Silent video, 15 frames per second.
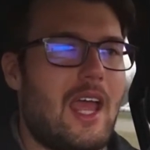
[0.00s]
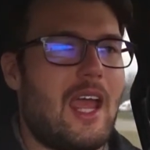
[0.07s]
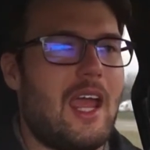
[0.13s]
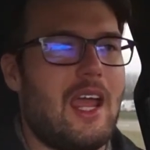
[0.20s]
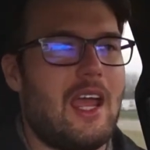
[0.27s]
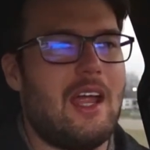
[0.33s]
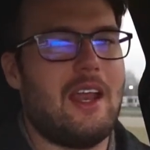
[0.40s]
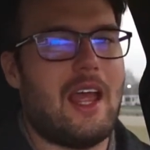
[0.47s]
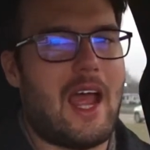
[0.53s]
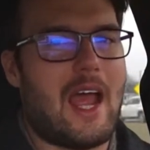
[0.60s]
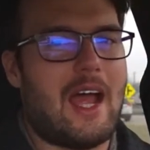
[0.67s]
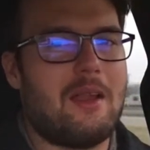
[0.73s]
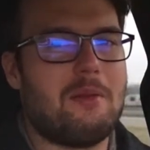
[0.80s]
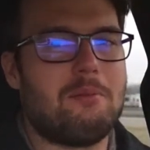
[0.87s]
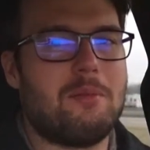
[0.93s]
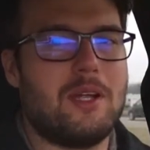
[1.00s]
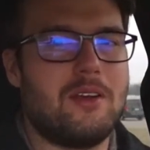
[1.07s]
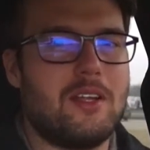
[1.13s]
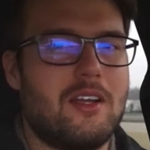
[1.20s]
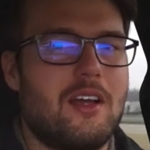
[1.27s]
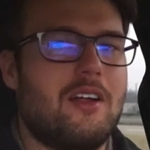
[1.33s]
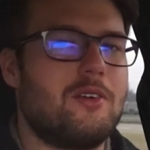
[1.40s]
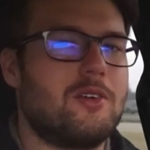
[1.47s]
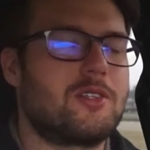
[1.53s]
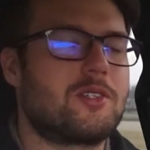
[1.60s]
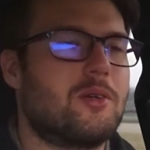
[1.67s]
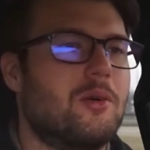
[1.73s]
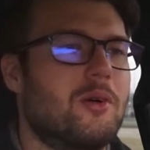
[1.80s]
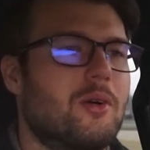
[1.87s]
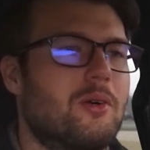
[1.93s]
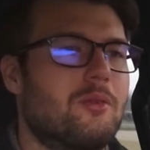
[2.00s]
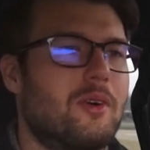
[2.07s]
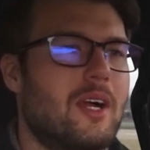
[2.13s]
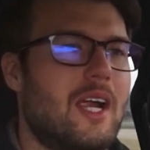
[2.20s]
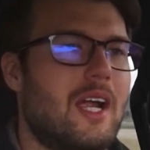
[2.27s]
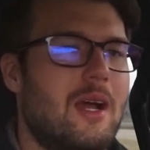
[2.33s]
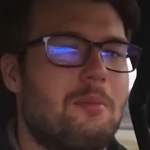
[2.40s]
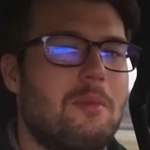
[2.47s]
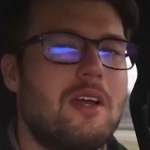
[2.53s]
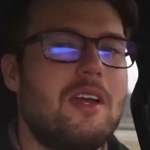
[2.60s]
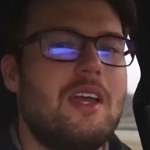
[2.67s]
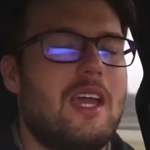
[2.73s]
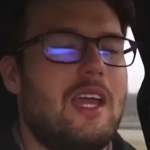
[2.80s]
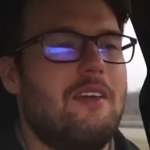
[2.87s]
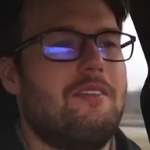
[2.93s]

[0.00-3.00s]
and at bearded_ram